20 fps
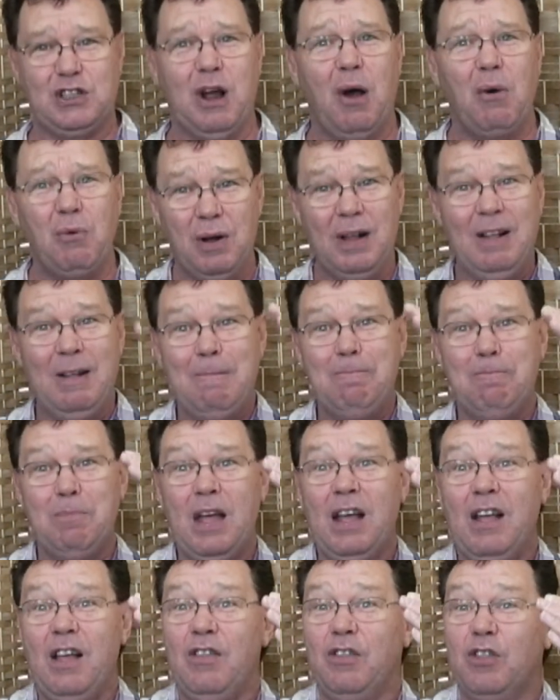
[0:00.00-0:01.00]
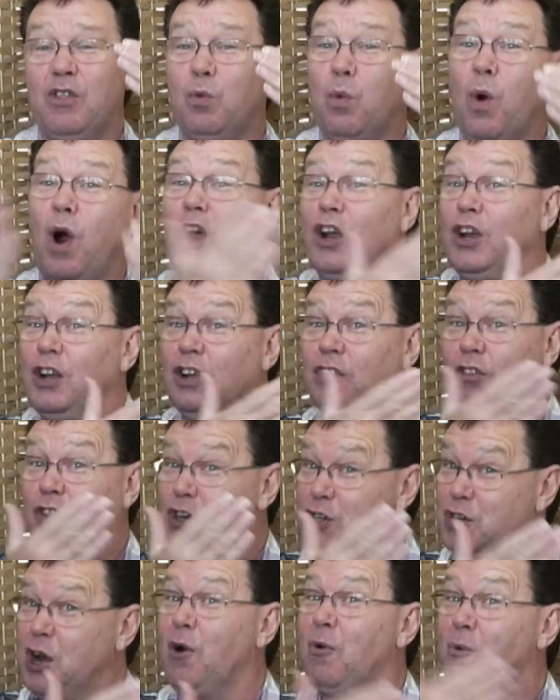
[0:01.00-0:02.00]
So
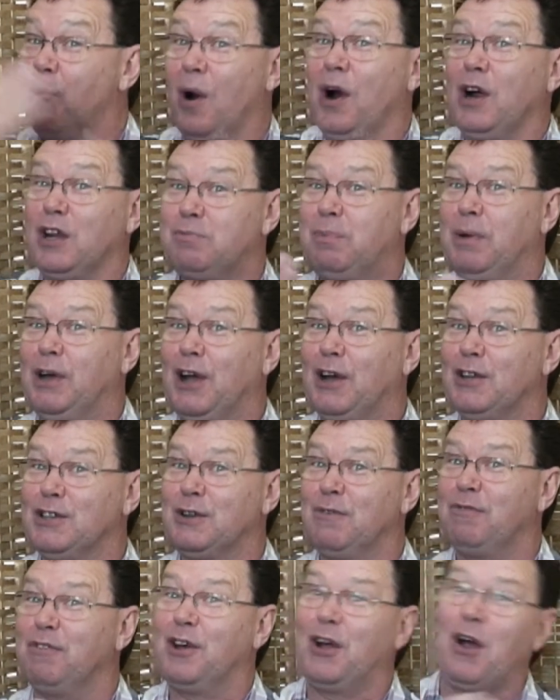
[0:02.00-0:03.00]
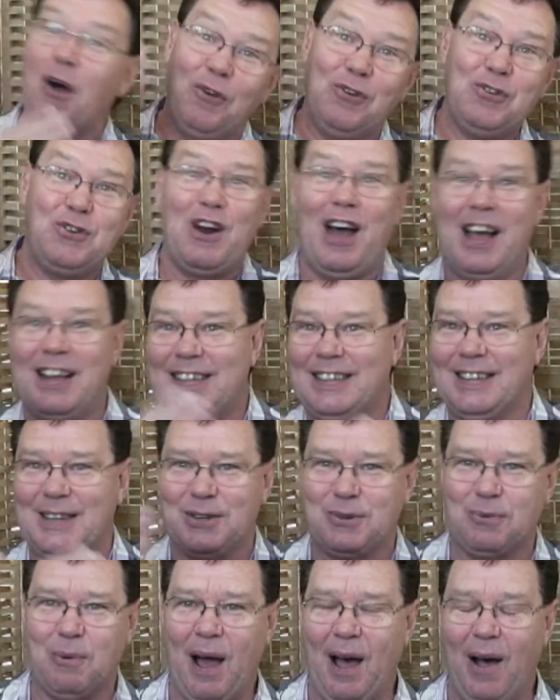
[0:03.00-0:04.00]
the joke works because of the contrast
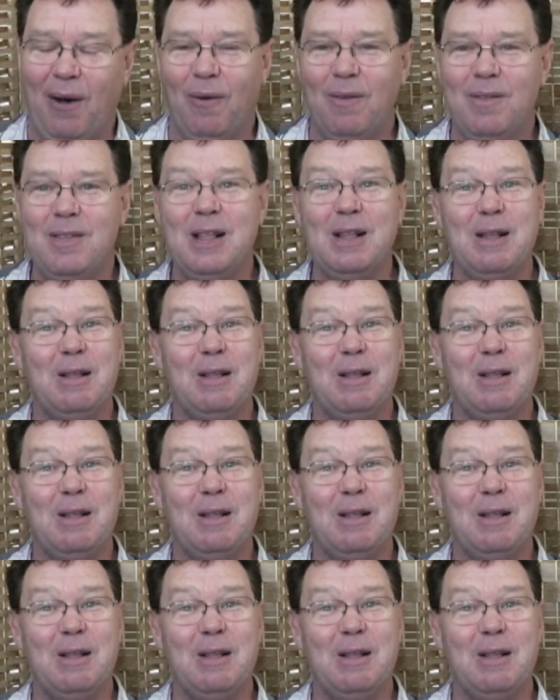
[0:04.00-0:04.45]
as well.